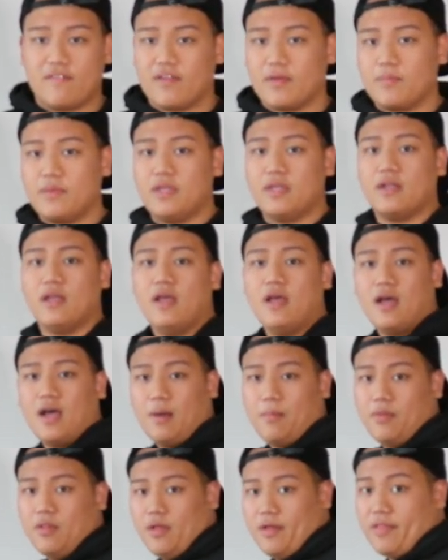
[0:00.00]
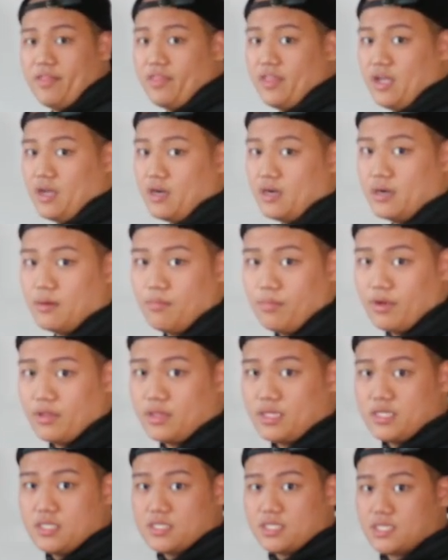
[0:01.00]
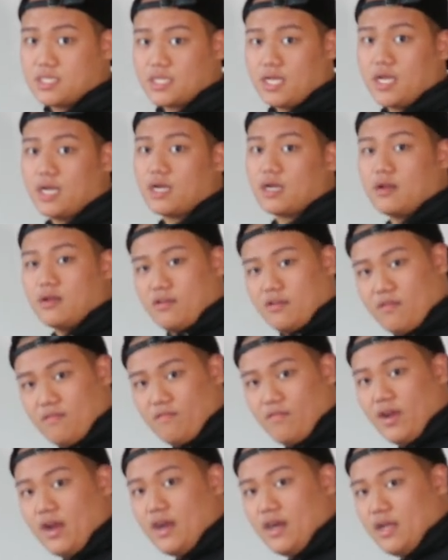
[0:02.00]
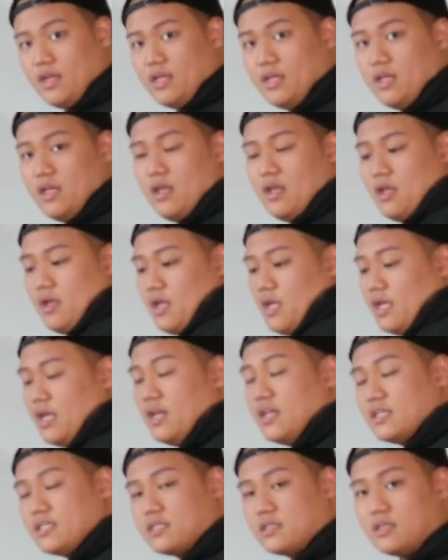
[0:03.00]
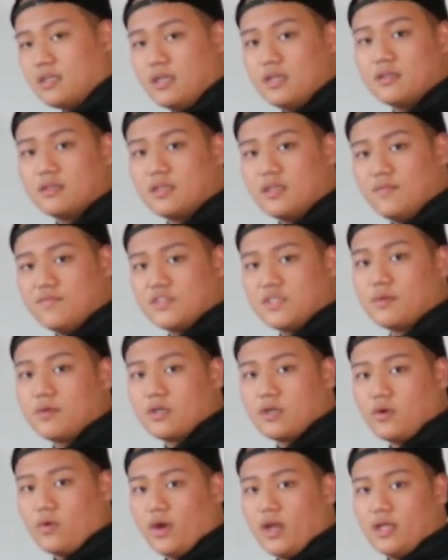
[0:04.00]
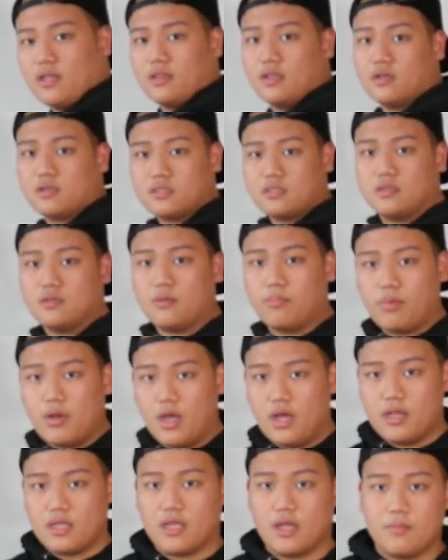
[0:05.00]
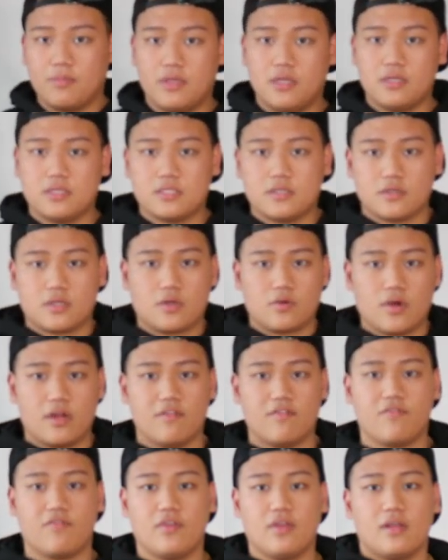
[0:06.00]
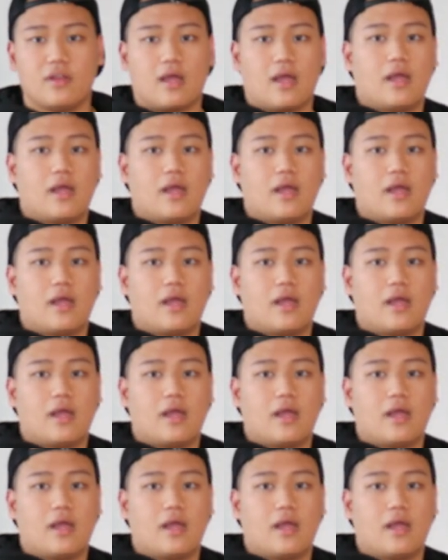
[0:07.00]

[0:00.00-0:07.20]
I mean, I'm a little thicker, but this is like it gives a great look to the body. I mean, it's a great fit.